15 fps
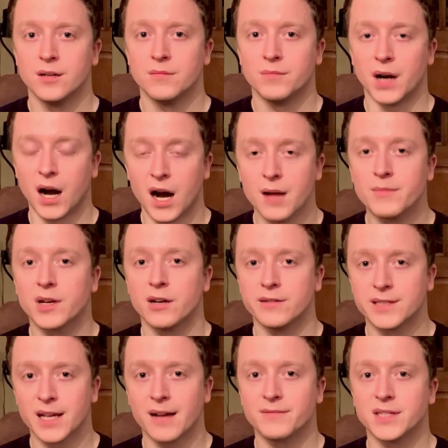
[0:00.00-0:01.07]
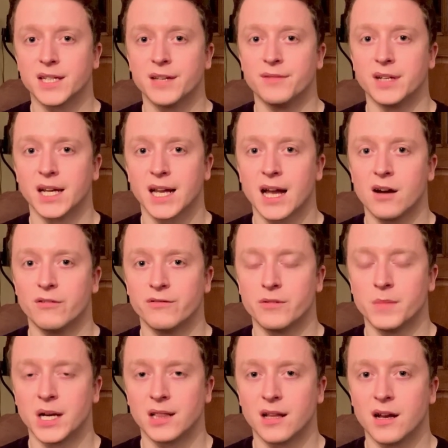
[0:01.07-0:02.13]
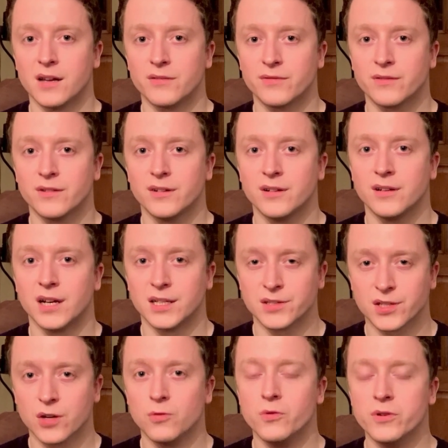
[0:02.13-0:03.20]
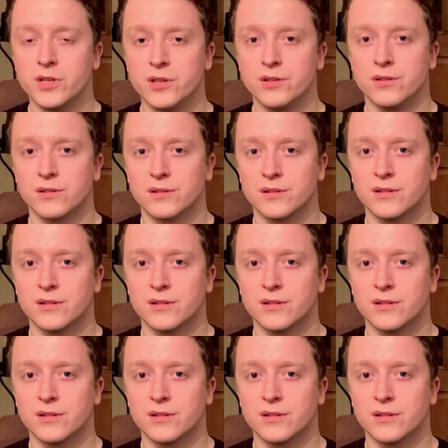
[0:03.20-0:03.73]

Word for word: But I'm going to have to give an account for my life, and so will you.